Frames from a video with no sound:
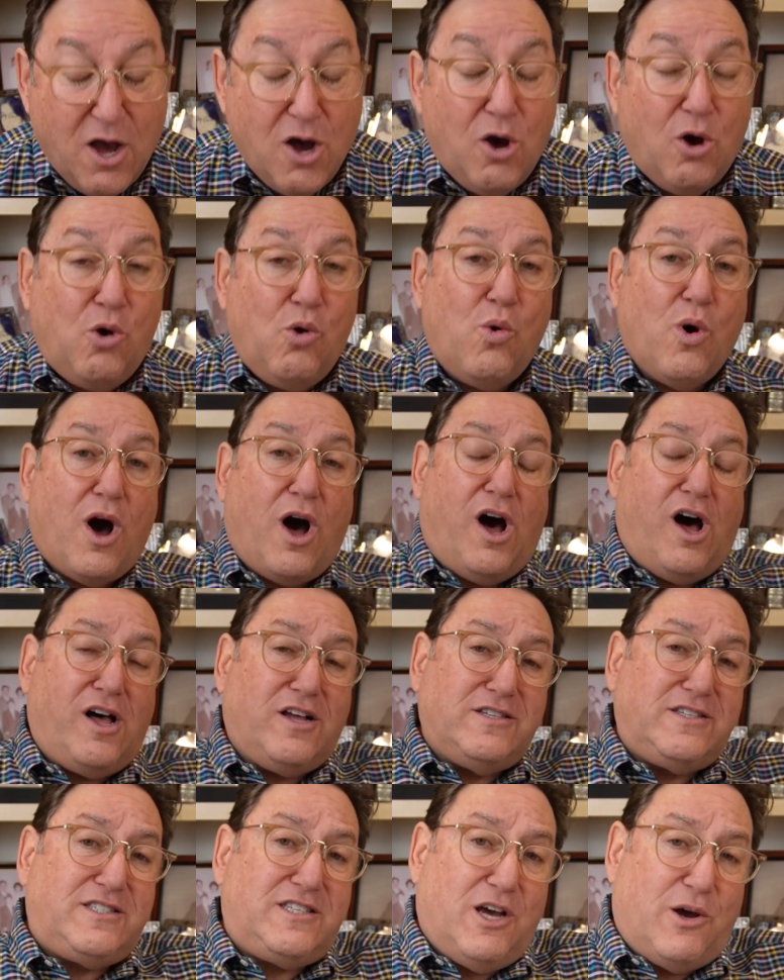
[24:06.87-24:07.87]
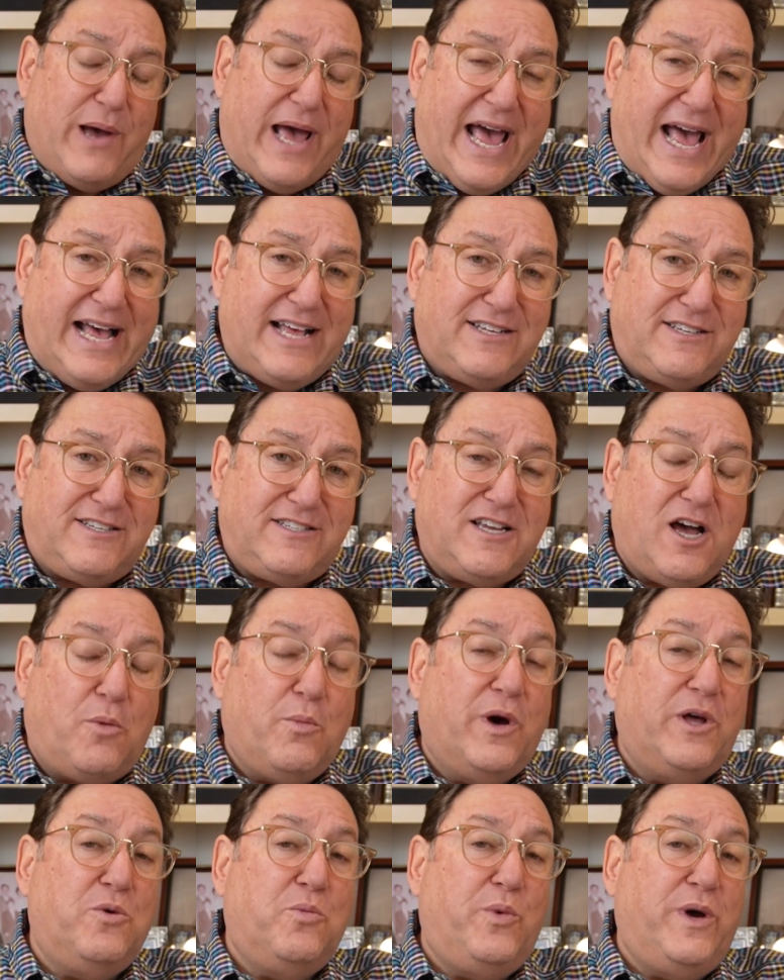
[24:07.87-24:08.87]
who also has
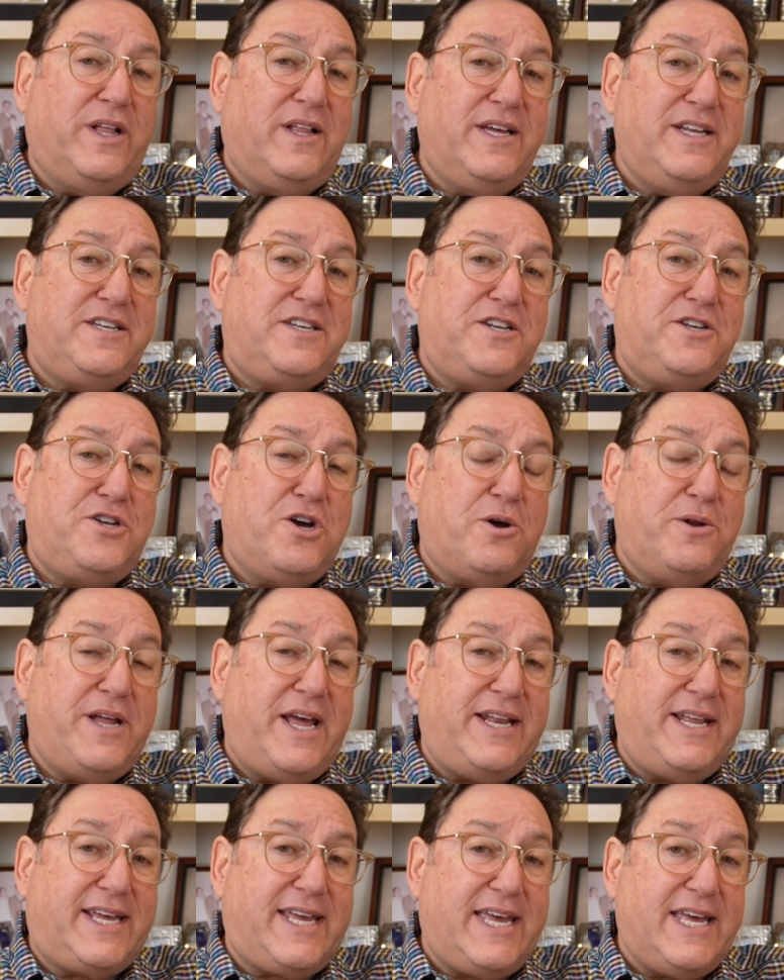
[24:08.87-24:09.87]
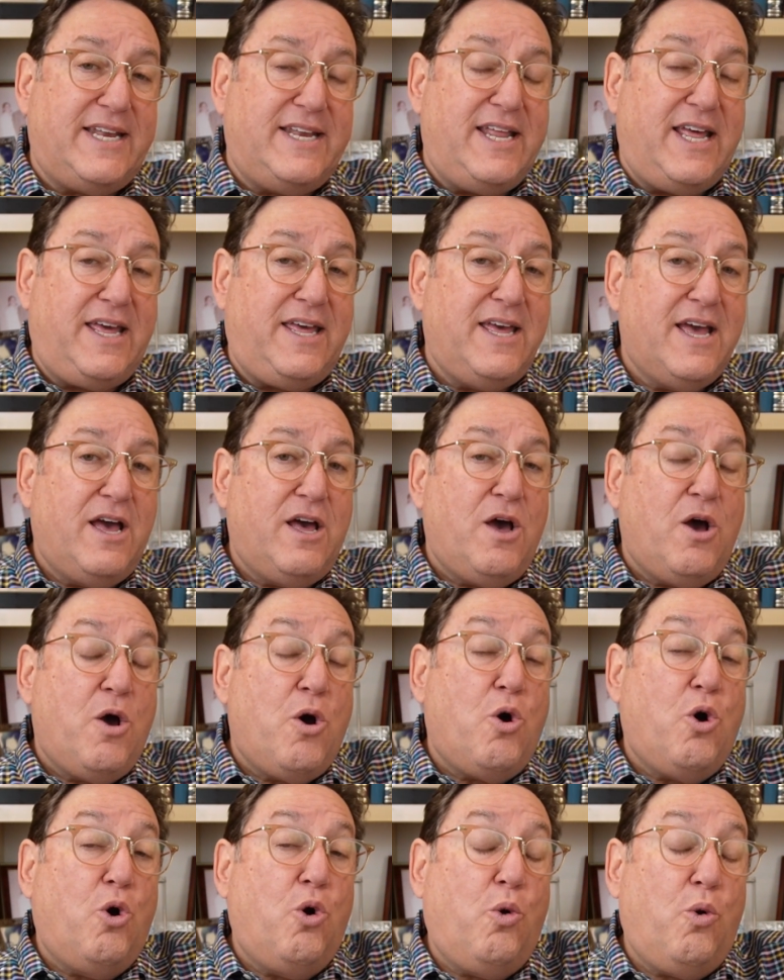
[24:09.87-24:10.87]
someone willing to donate a kidney
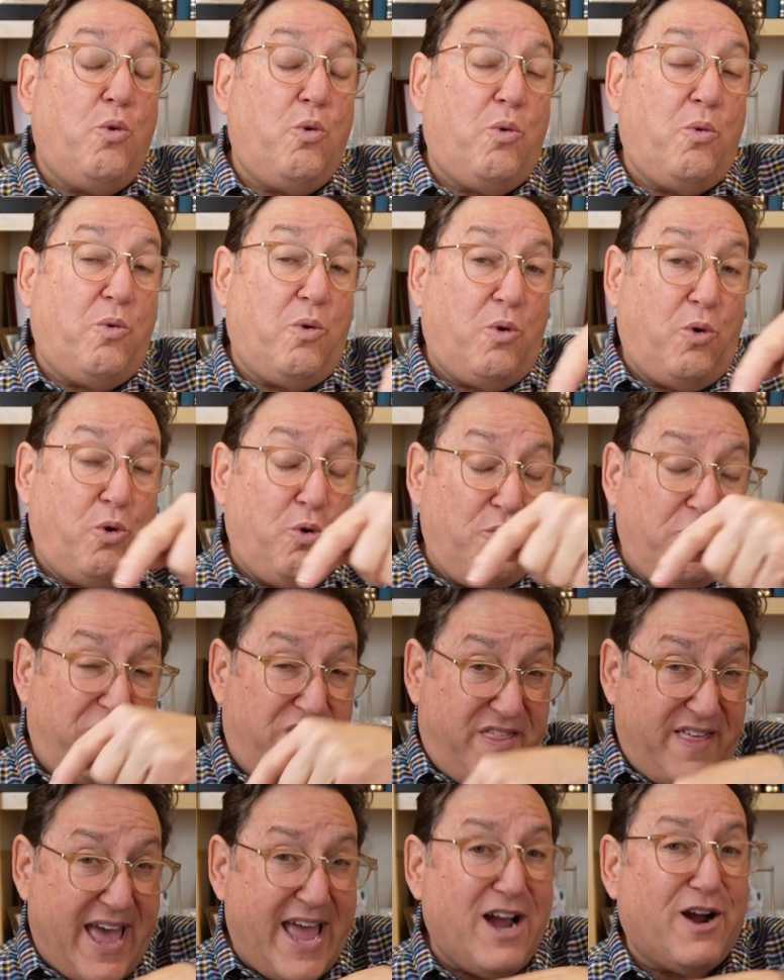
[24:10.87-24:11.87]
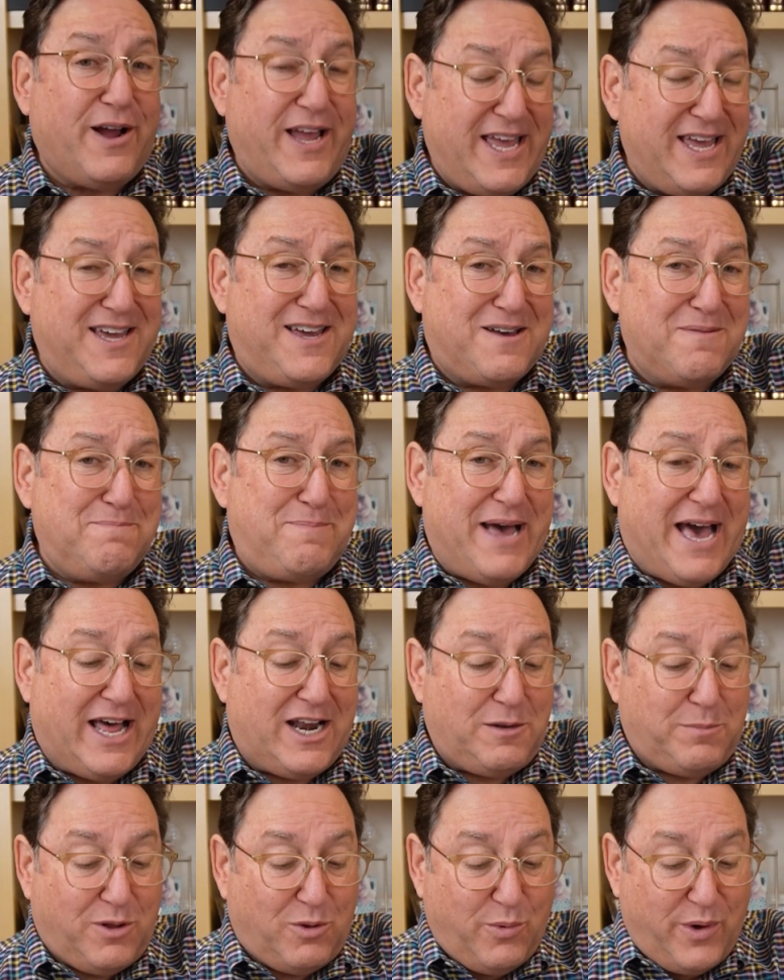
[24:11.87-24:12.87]
who they are
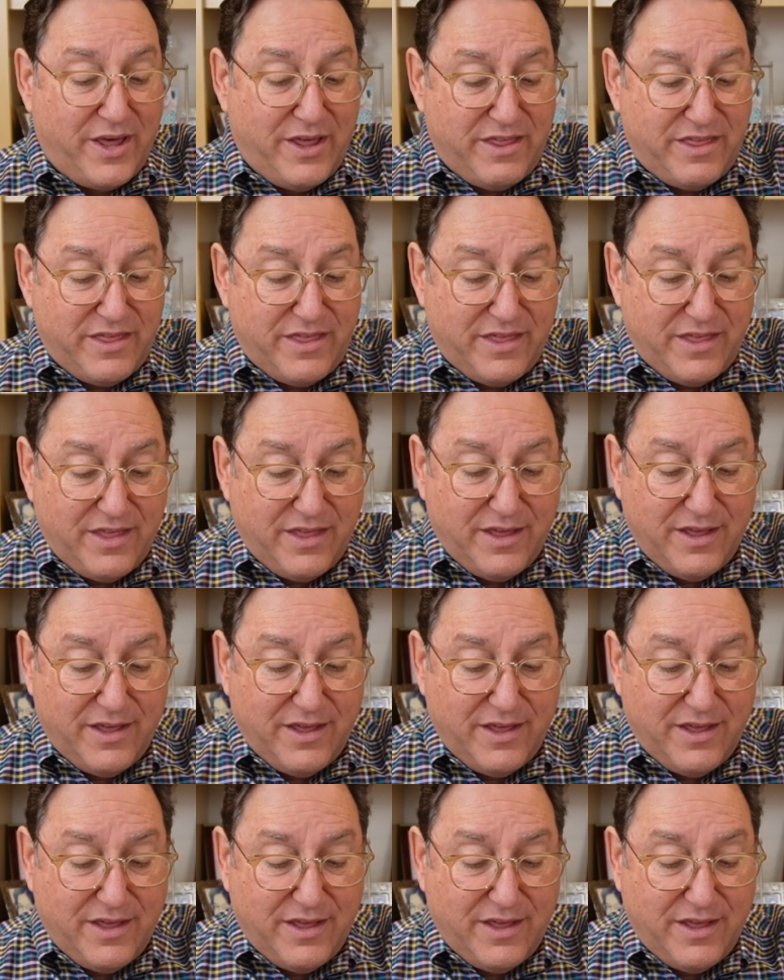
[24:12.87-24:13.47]
incompatible with.